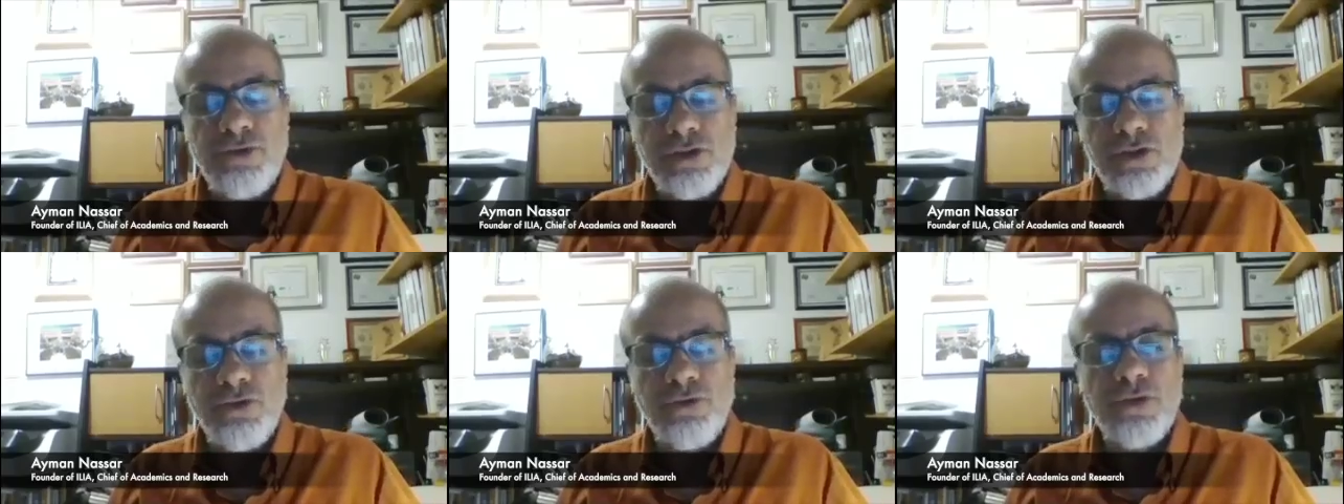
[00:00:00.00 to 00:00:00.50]

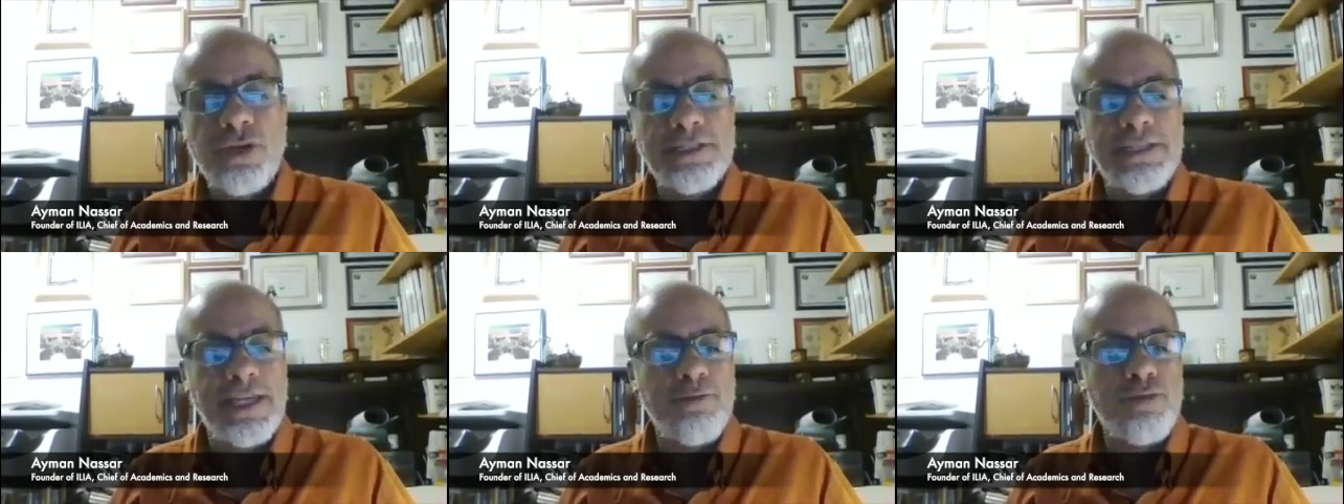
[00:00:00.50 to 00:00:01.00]
So for
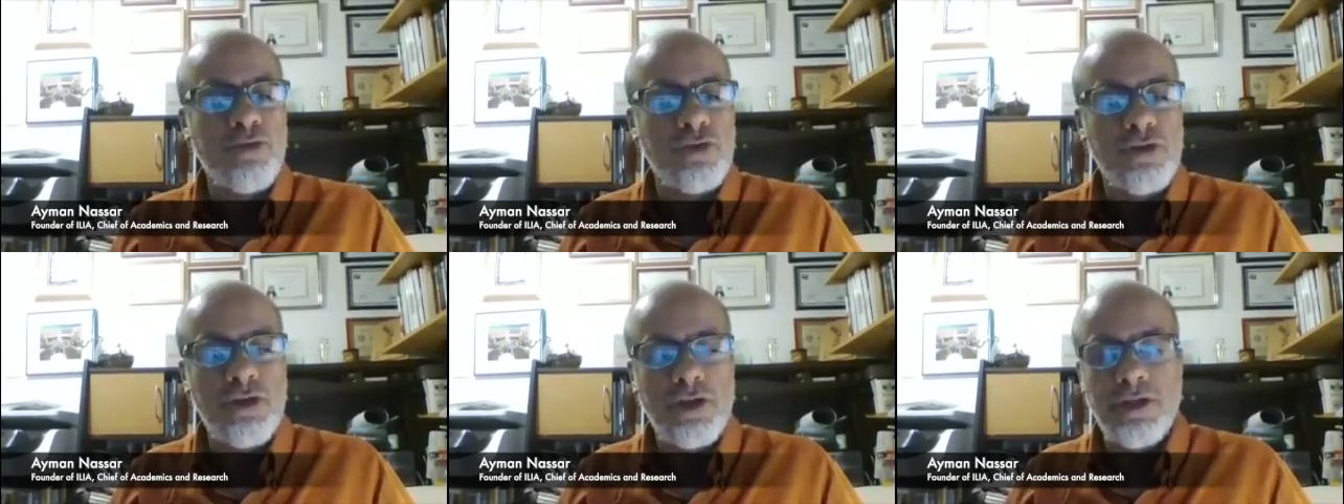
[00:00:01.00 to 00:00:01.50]

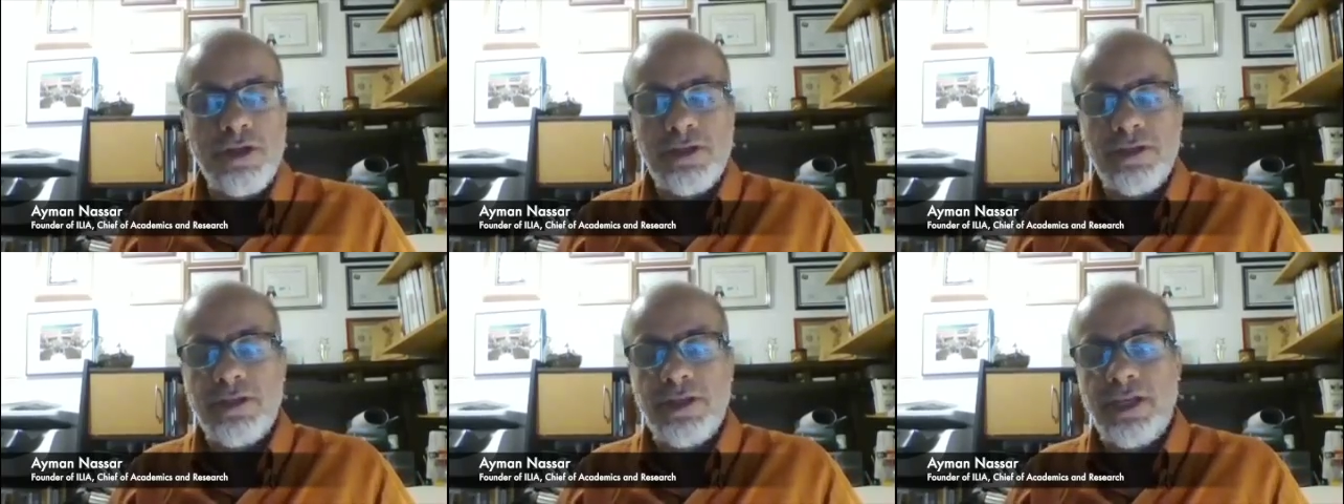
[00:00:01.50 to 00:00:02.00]
example,
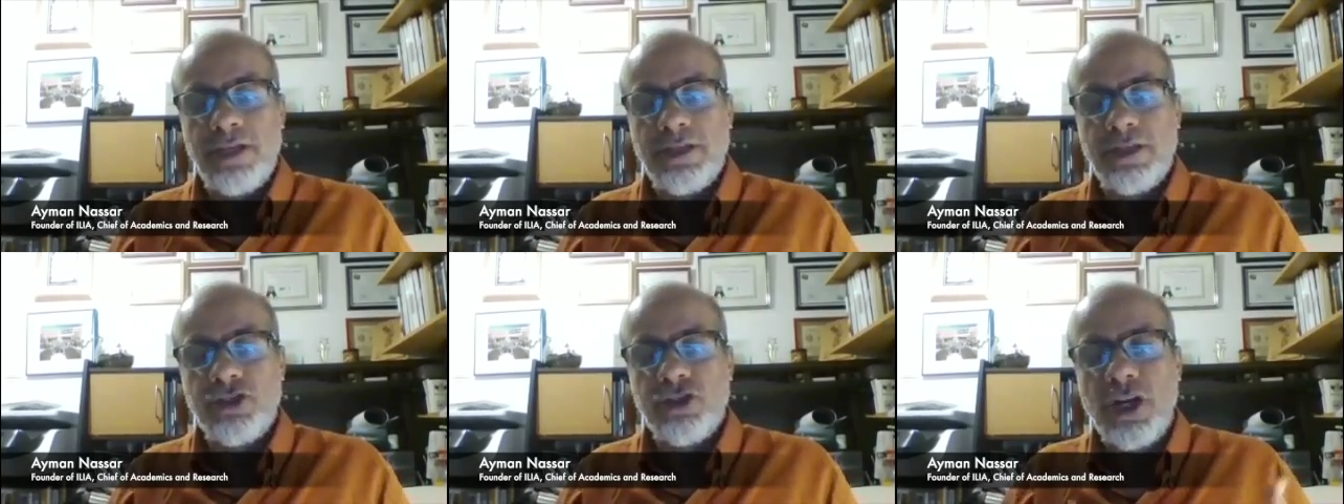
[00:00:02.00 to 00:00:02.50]
they,
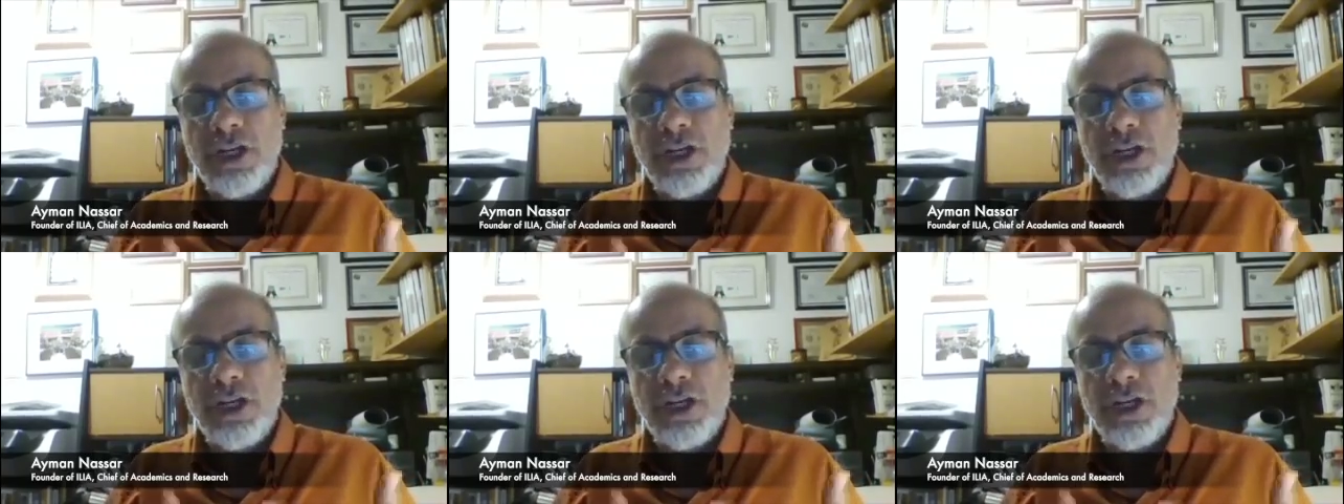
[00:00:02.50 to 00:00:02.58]
they try